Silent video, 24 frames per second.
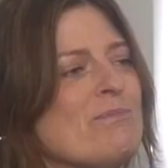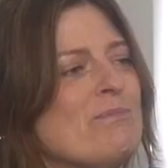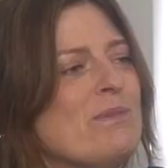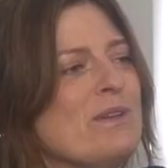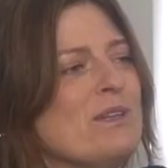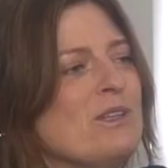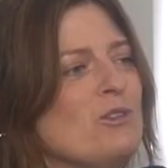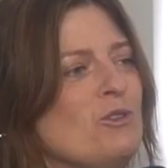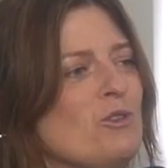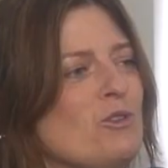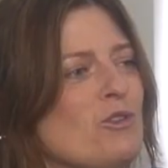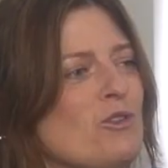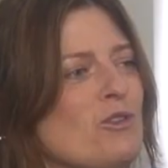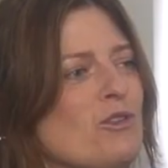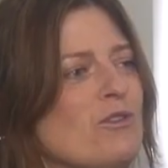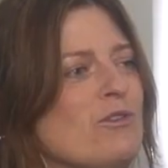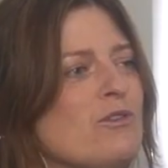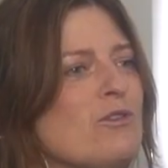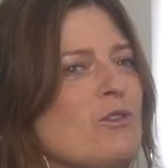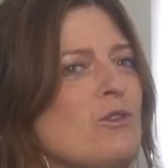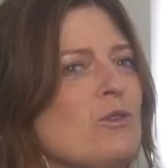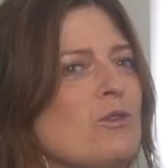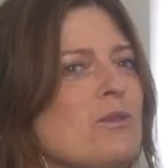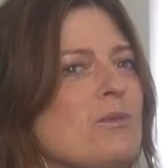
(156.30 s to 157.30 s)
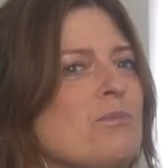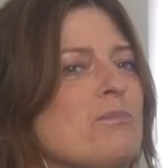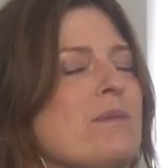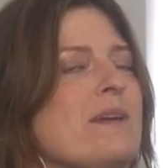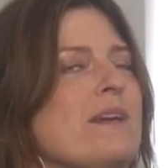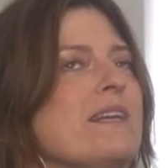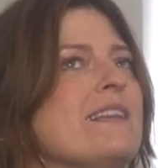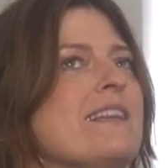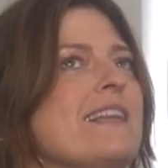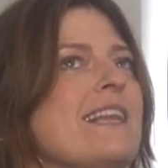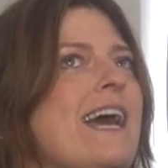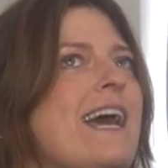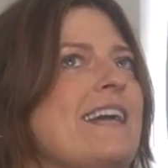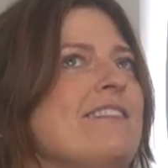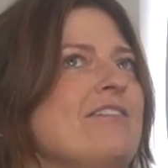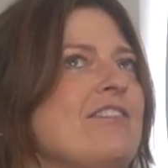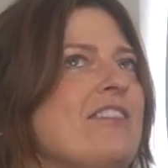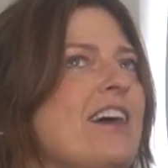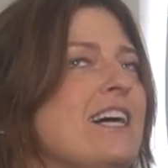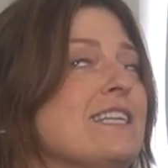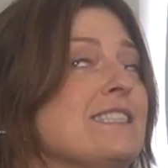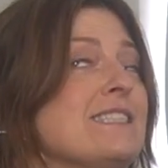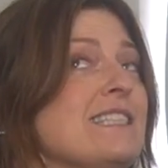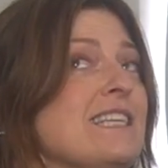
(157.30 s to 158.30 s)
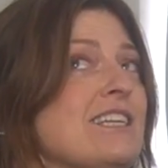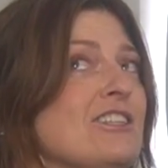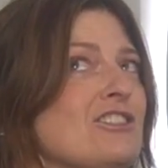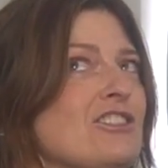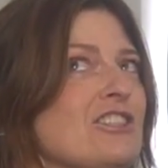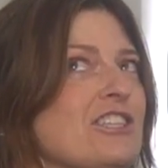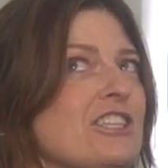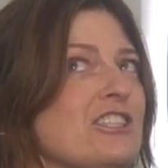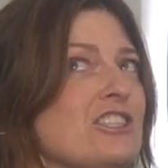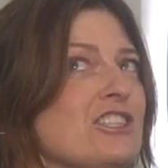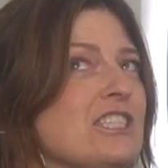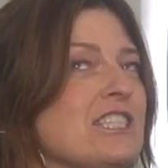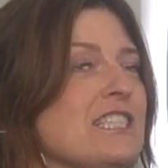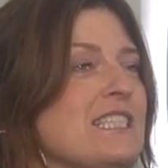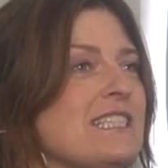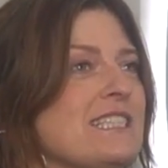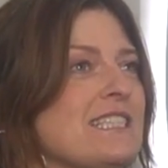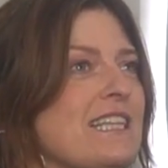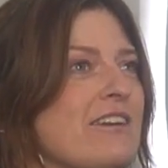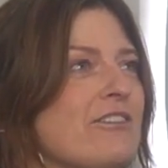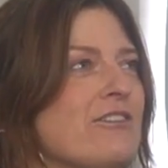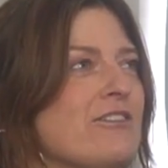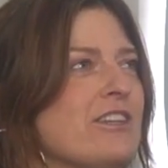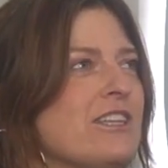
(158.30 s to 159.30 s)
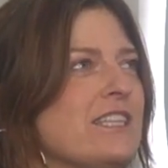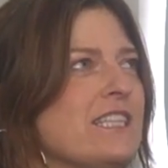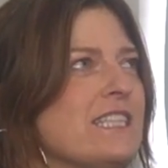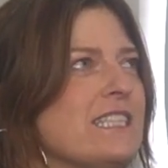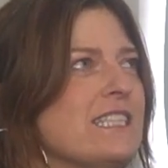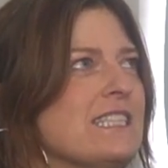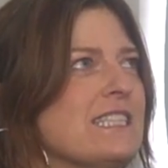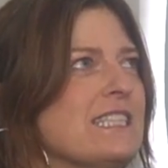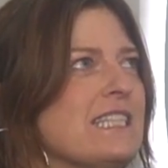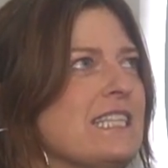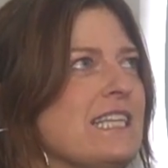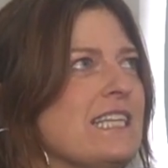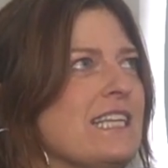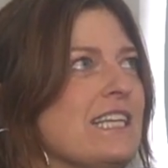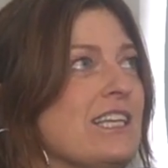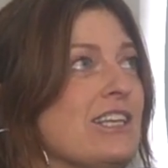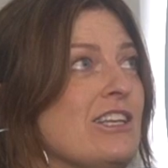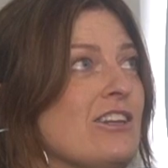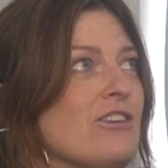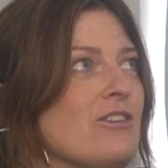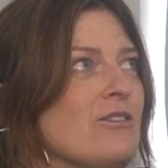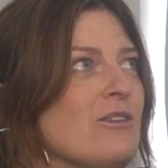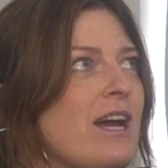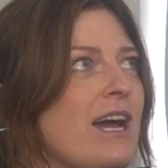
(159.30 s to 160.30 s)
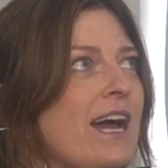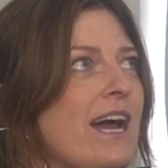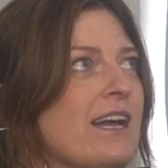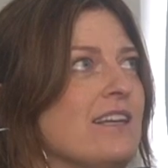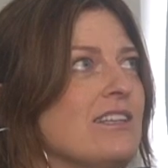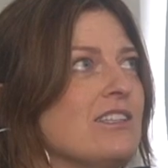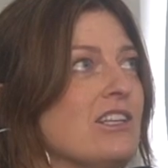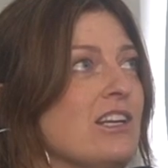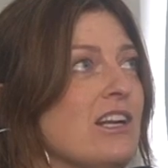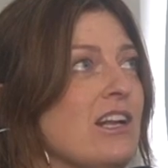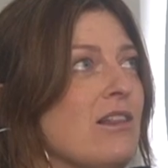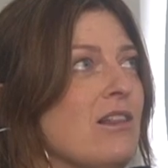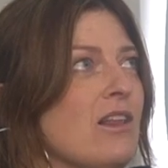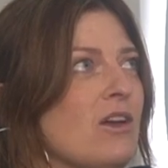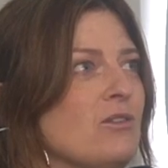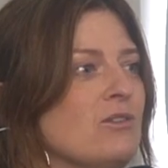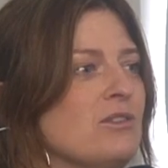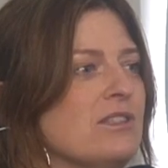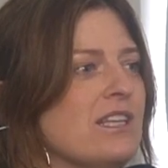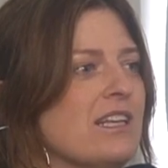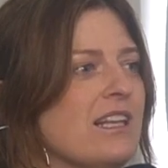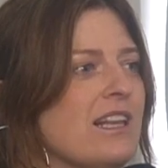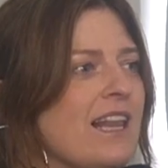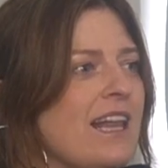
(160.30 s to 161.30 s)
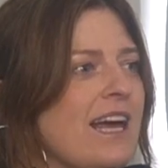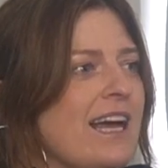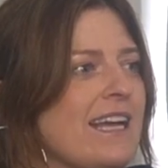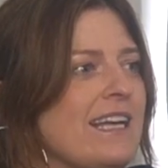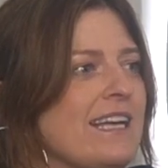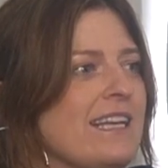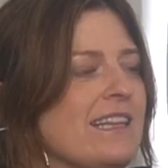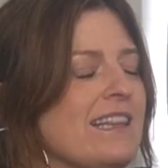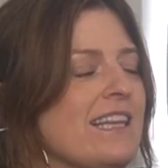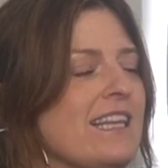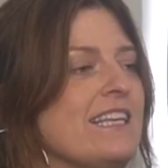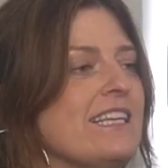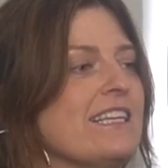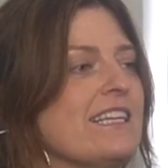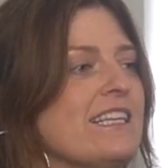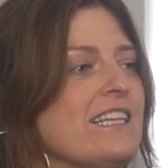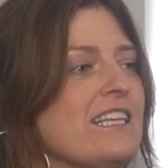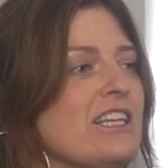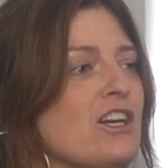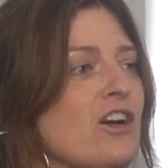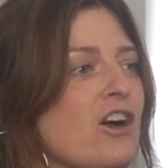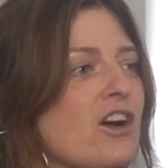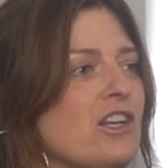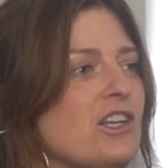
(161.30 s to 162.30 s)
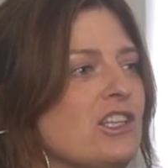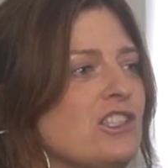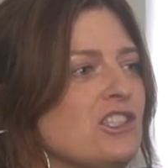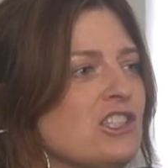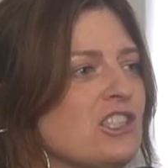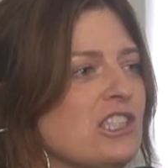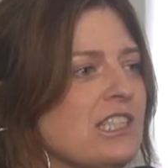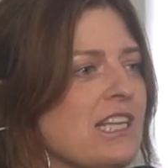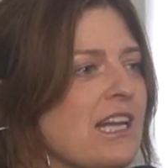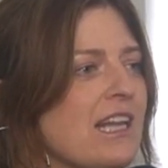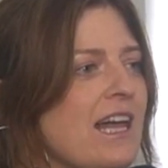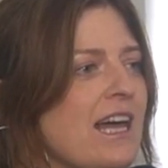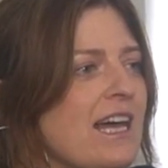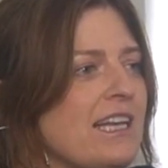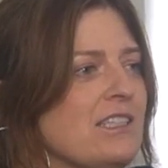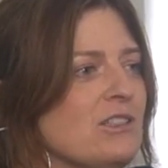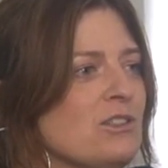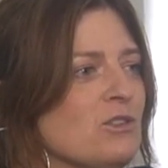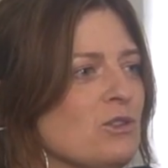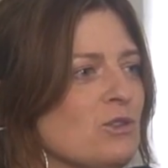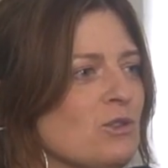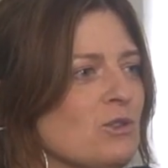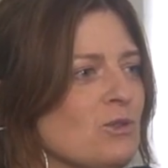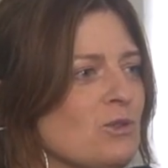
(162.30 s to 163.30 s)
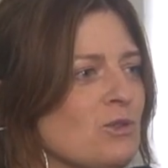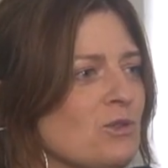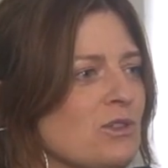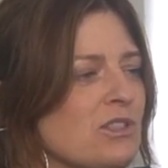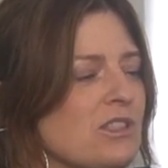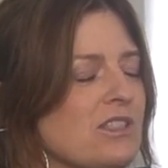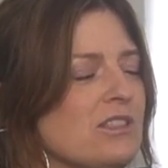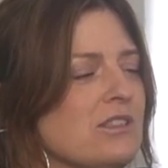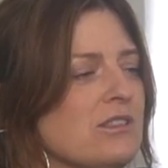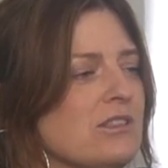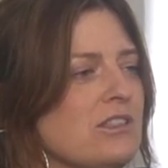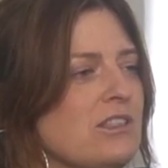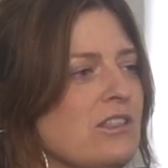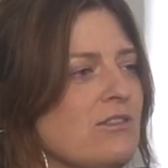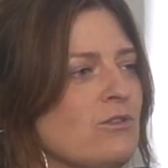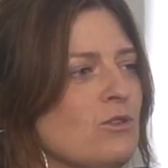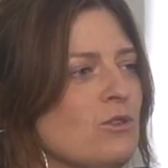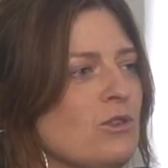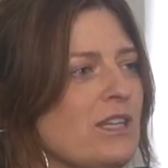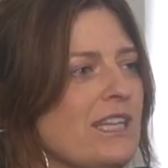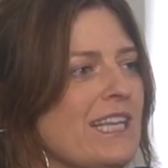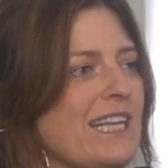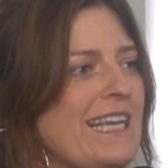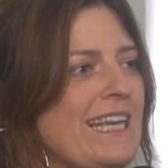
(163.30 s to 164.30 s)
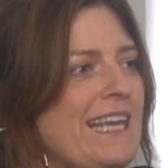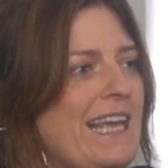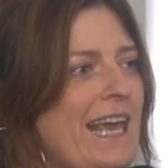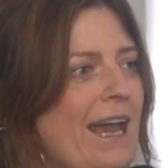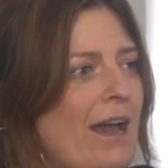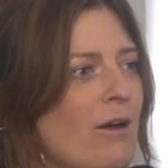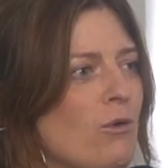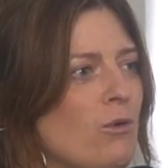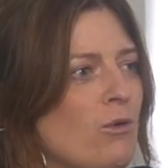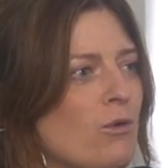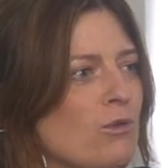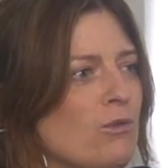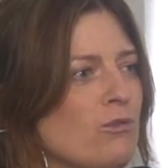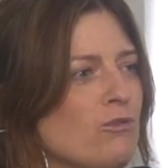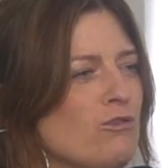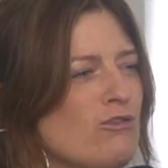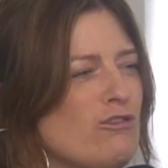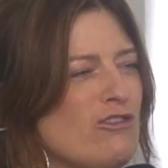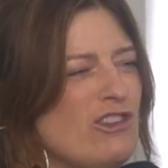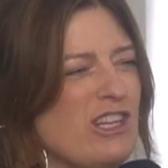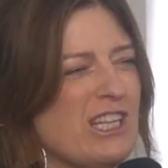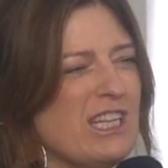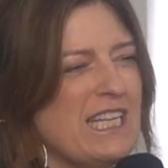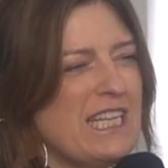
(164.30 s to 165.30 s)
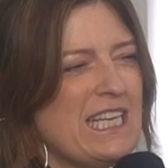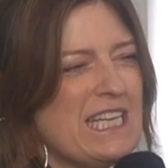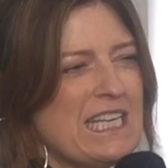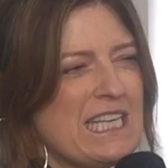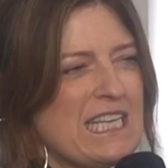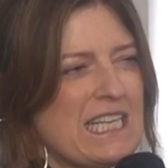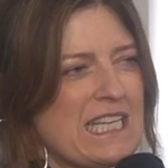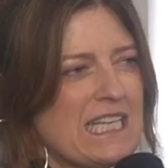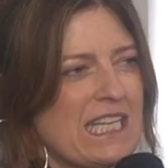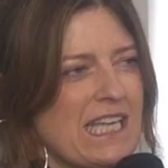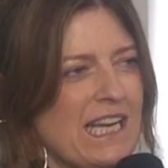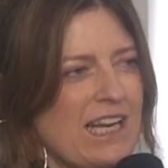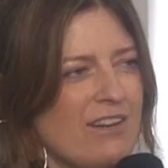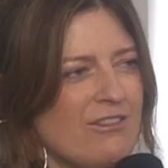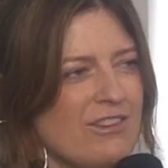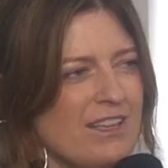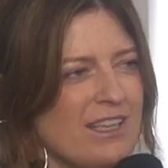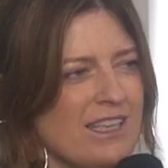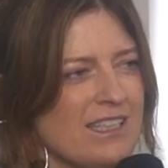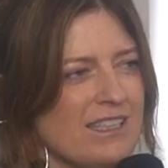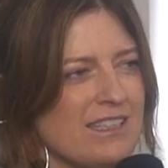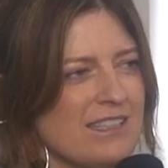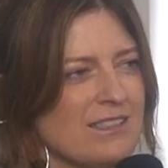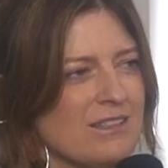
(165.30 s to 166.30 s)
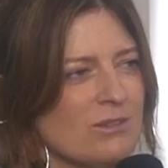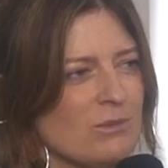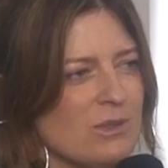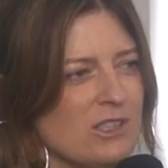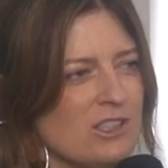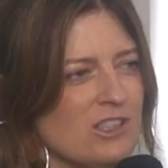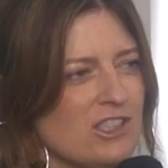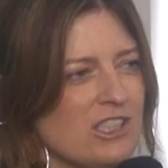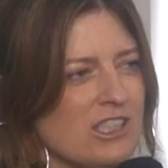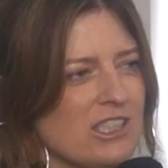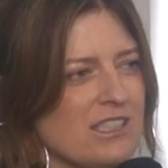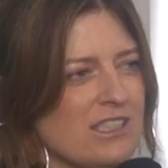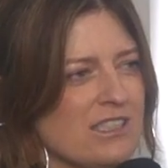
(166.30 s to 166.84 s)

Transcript: But but in that situation it's different. It's like you're allowed to lie, like you're encouraged to lie, so you've not got the guilt, really, have you? Would you?